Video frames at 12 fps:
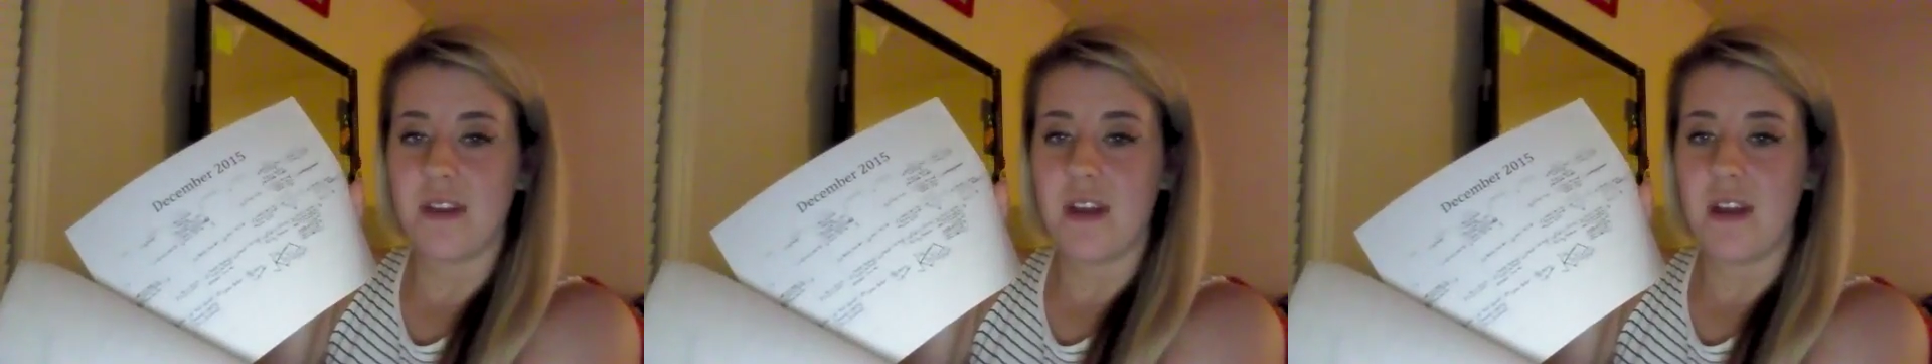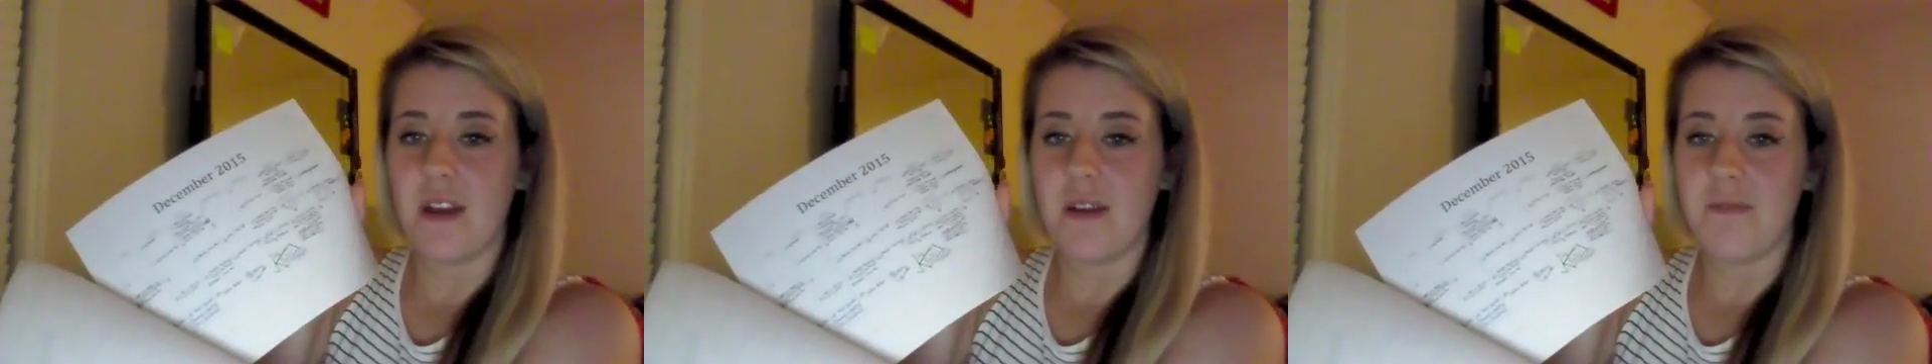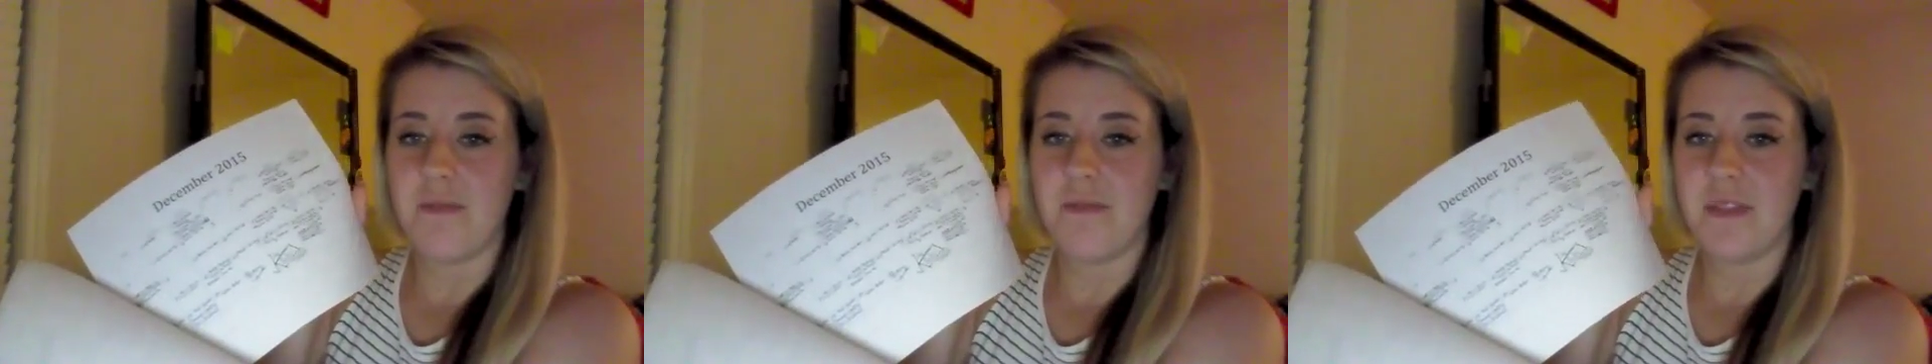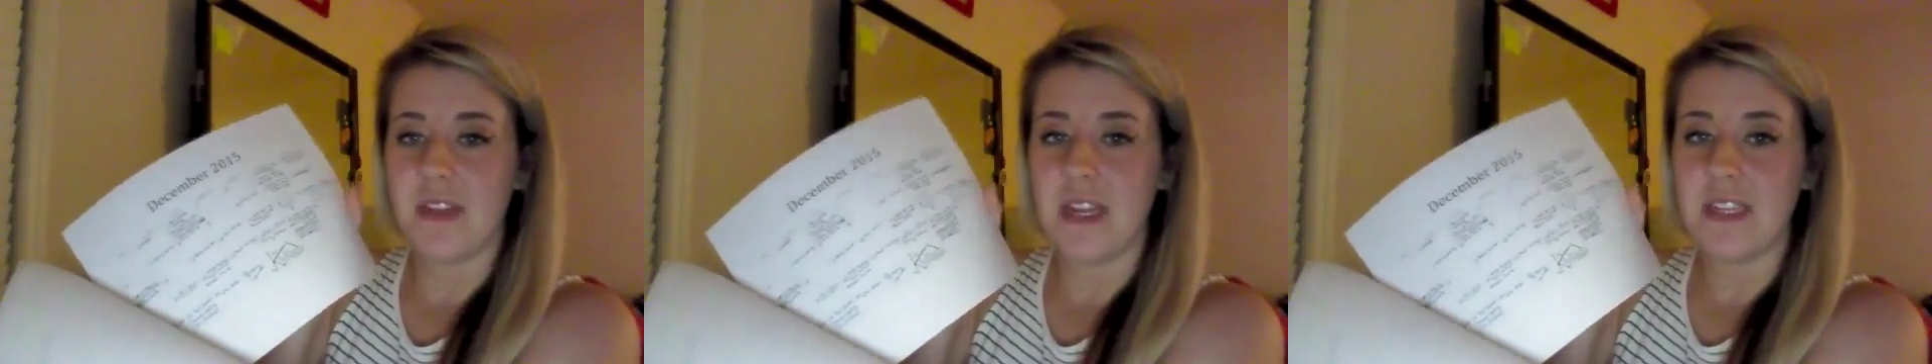
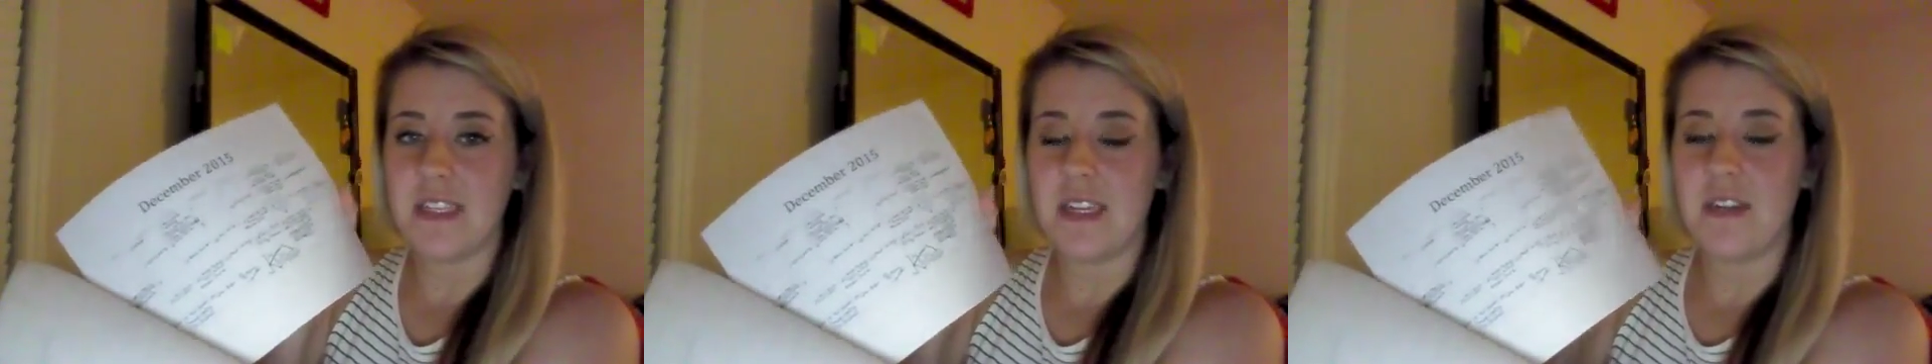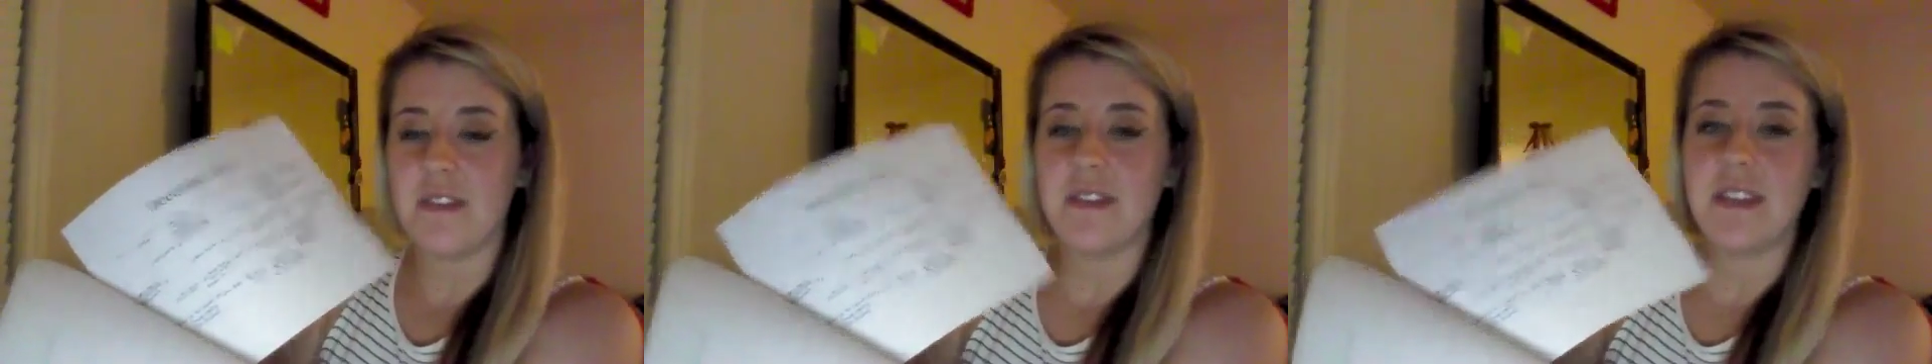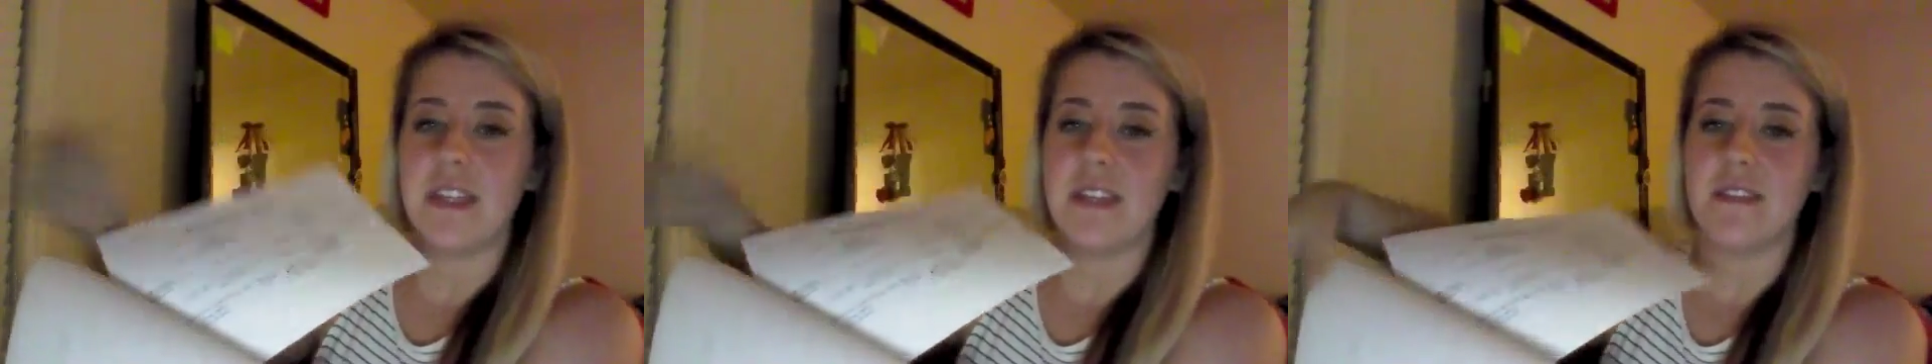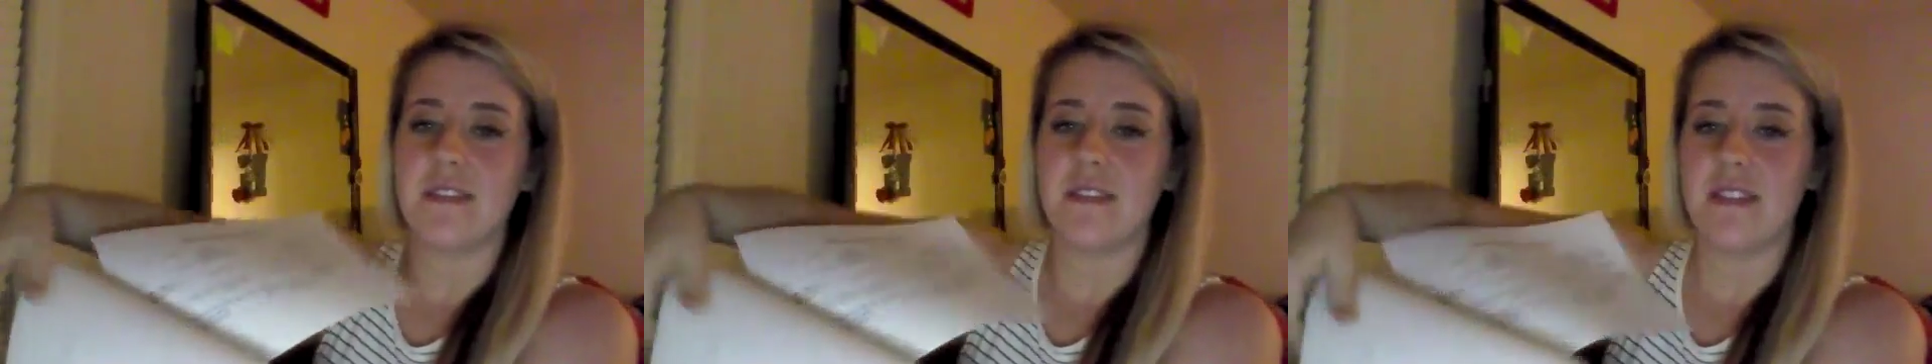19
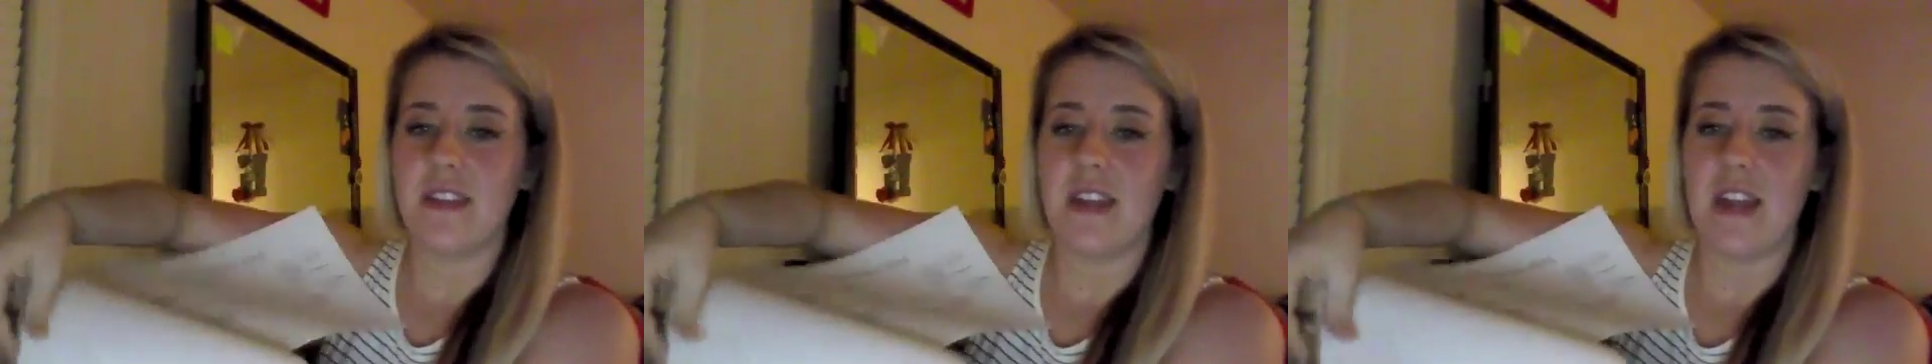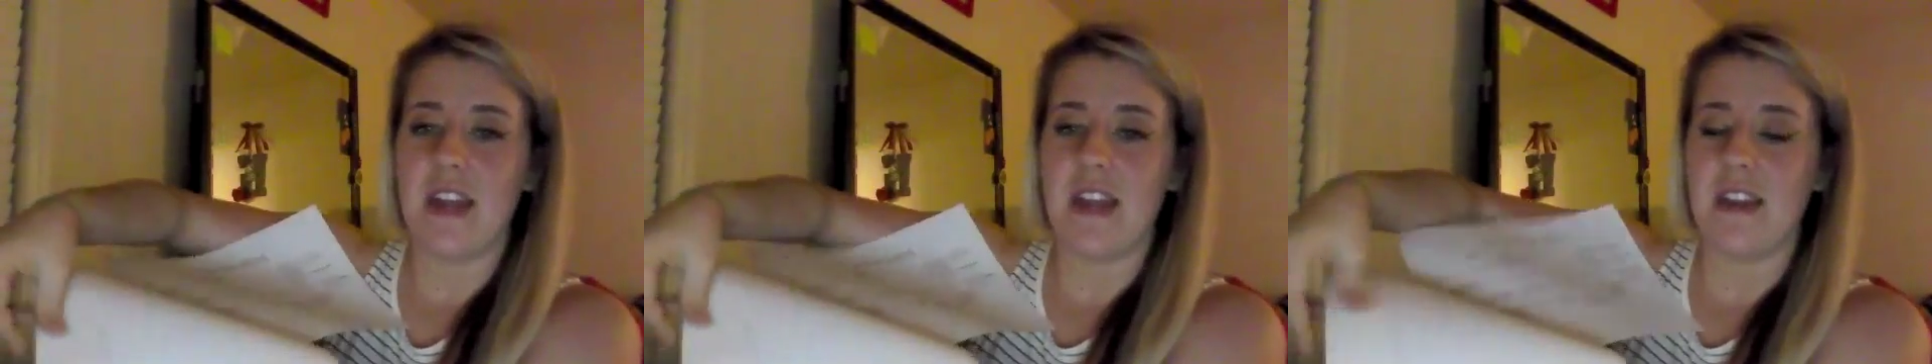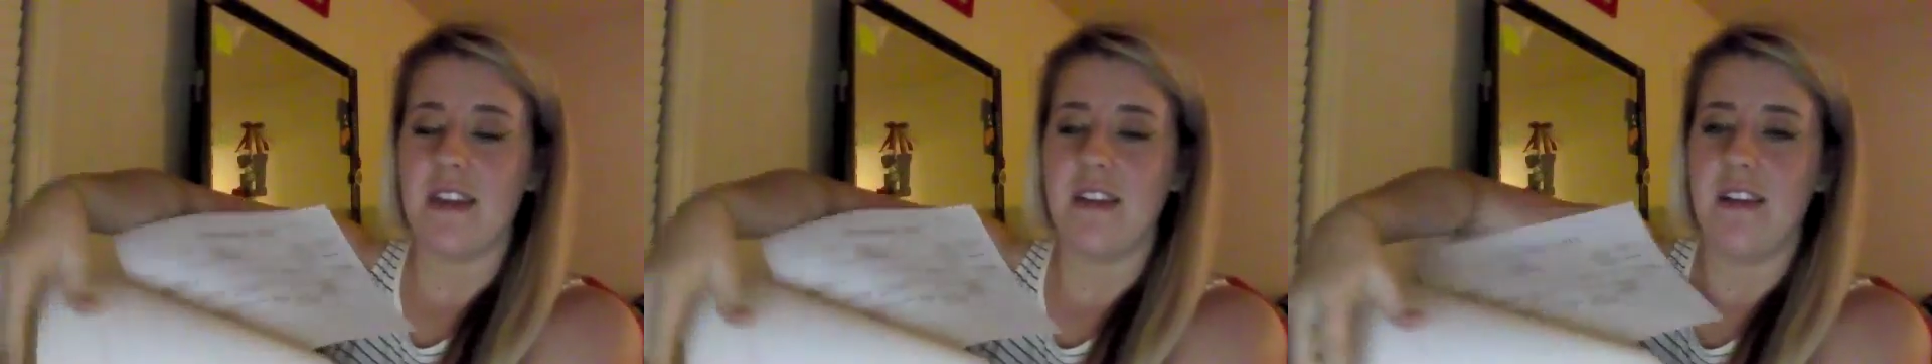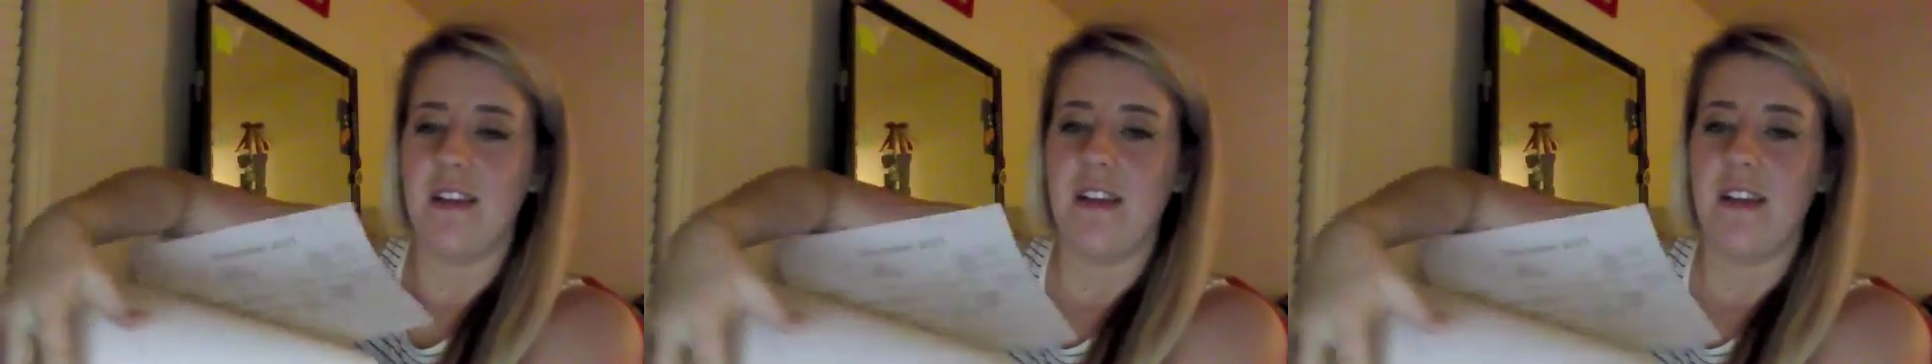LCs, and then I had